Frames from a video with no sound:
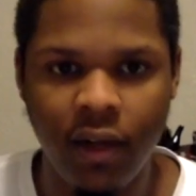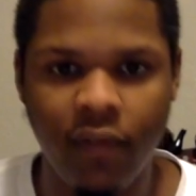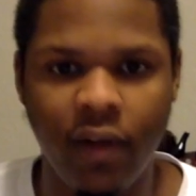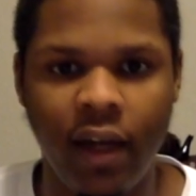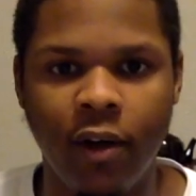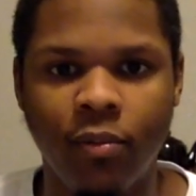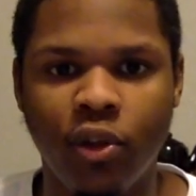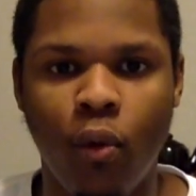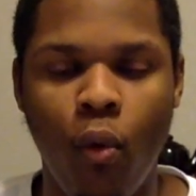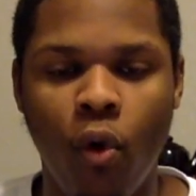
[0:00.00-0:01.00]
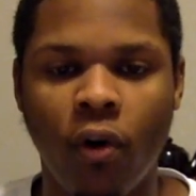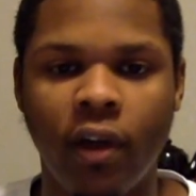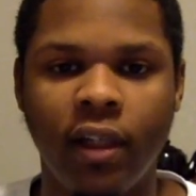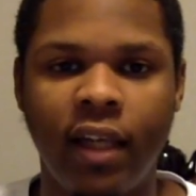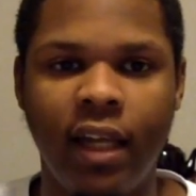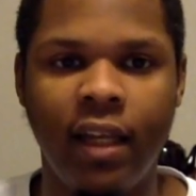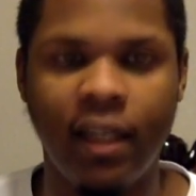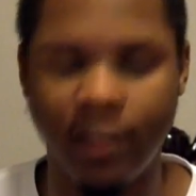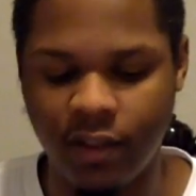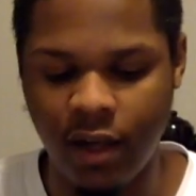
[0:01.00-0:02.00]
for him to warrant getting
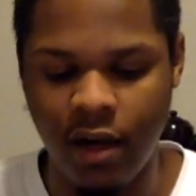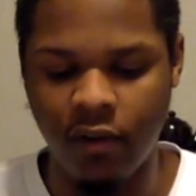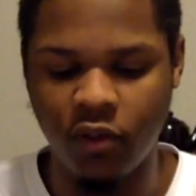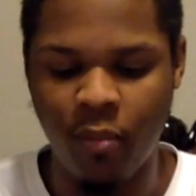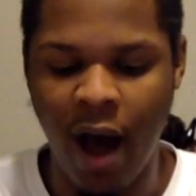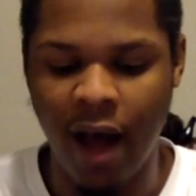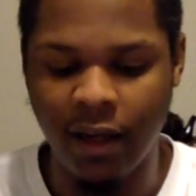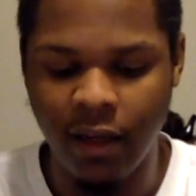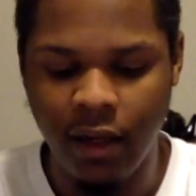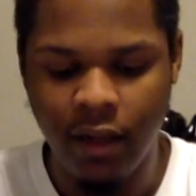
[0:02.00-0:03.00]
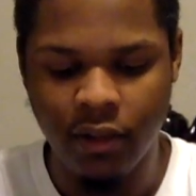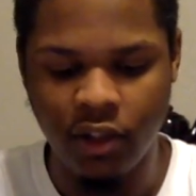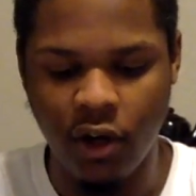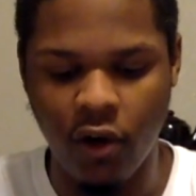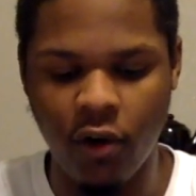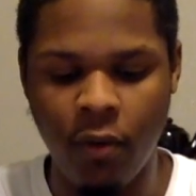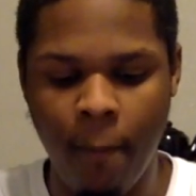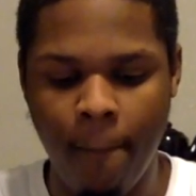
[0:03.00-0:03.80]
this spot. So